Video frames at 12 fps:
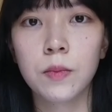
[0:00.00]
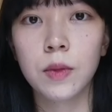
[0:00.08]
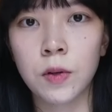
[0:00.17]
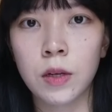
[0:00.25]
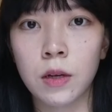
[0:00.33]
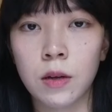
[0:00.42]

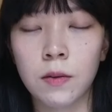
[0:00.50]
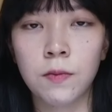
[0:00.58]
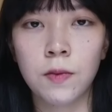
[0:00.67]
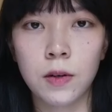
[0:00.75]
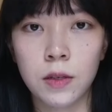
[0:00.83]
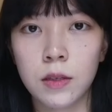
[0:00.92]
For the
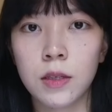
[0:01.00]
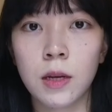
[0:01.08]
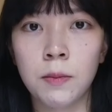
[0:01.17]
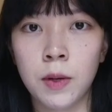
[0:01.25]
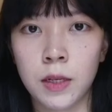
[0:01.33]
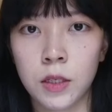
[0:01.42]
first
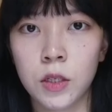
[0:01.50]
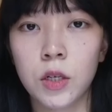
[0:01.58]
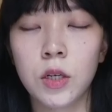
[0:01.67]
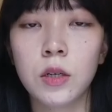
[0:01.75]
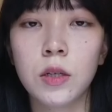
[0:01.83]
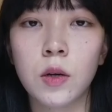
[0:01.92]

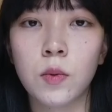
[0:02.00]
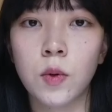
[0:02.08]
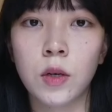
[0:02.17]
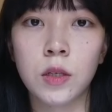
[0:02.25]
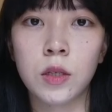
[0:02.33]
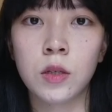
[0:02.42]
semester, there
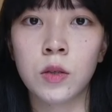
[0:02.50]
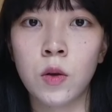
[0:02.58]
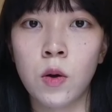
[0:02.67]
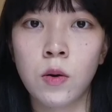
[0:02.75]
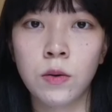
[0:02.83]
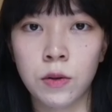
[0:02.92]
was
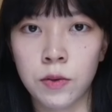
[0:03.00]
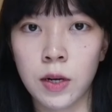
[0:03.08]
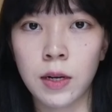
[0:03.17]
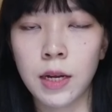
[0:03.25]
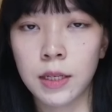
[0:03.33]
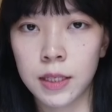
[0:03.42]
no
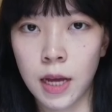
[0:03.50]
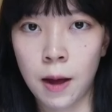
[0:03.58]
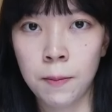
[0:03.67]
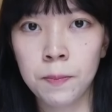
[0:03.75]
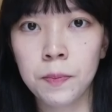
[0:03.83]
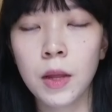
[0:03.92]
oral
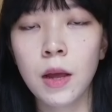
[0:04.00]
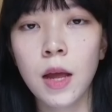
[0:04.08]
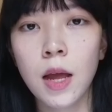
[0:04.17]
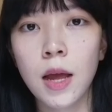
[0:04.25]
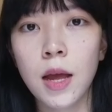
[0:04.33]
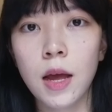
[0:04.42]
exam
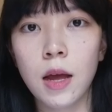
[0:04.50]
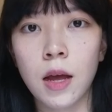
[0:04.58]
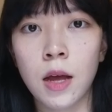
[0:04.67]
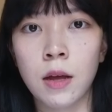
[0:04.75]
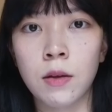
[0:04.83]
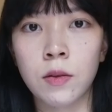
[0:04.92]

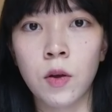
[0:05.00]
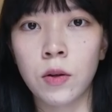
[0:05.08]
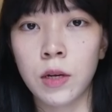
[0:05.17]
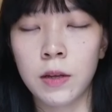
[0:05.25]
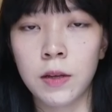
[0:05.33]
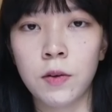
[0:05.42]
and
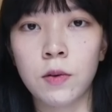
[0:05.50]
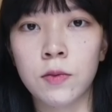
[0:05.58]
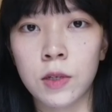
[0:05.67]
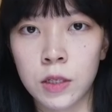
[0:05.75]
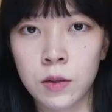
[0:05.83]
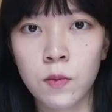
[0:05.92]
only
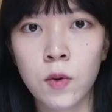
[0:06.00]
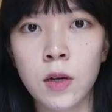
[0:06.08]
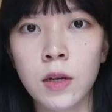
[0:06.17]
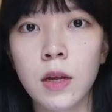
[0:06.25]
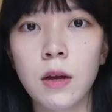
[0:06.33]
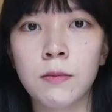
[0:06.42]
written
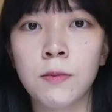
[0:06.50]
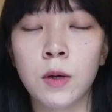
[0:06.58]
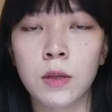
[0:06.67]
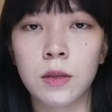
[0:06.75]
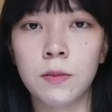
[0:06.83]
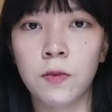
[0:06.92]
one,
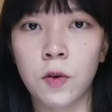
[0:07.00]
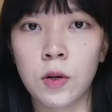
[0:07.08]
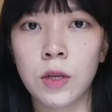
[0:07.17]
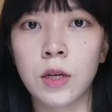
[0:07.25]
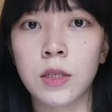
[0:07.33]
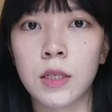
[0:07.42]
but
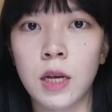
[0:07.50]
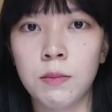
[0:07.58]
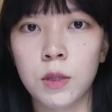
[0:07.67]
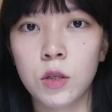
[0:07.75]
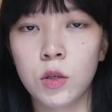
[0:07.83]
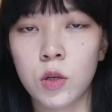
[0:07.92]
for the
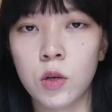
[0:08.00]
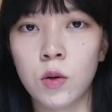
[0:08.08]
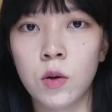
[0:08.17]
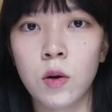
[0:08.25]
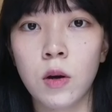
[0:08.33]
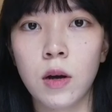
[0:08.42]

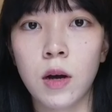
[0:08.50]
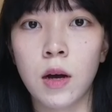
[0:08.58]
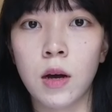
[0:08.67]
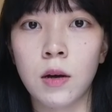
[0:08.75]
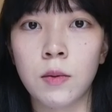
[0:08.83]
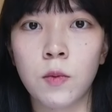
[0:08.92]

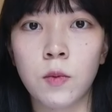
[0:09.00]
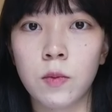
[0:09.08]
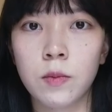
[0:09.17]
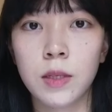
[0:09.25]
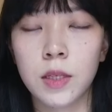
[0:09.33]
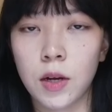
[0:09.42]

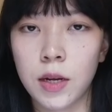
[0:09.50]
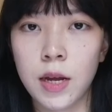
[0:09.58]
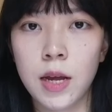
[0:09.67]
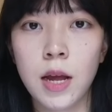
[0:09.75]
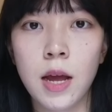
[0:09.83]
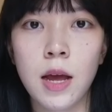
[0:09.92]
CMG2
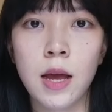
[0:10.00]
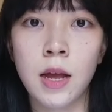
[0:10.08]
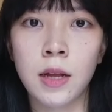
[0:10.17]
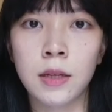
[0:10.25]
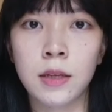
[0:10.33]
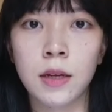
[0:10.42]
study
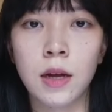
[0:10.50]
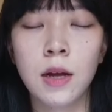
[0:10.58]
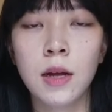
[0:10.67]
in